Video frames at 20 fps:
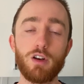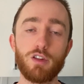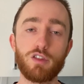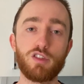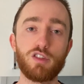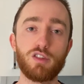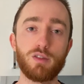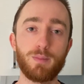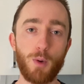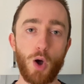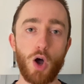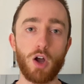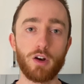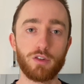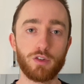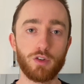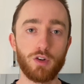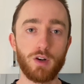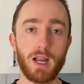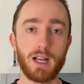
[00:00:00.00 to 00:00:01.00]
a
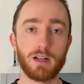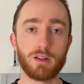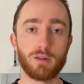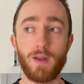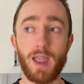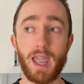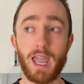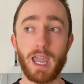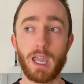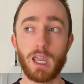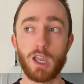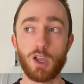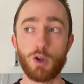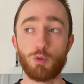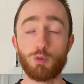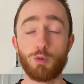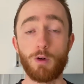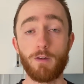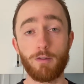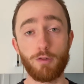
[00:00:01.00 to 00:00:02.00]
sponsor, it's a
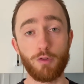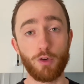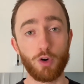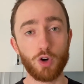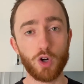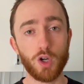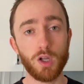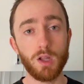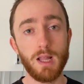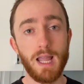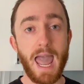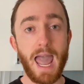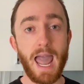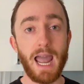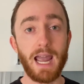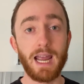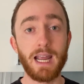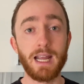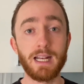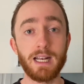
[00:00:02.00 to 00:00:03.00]
referral,
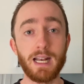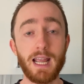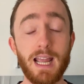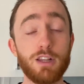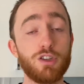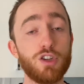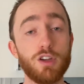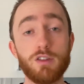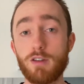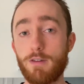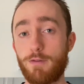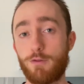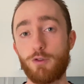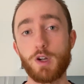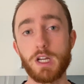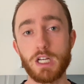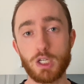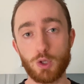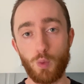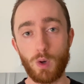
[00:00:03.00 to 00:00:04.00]
and it's just a
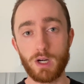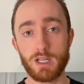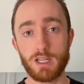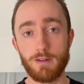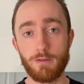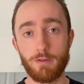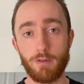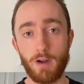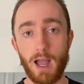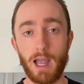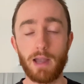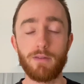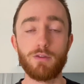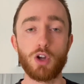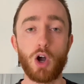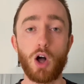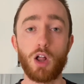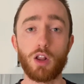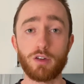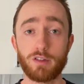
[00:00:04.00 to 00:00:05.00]
free
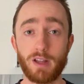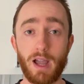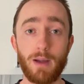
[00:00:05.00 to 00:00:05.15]
$25.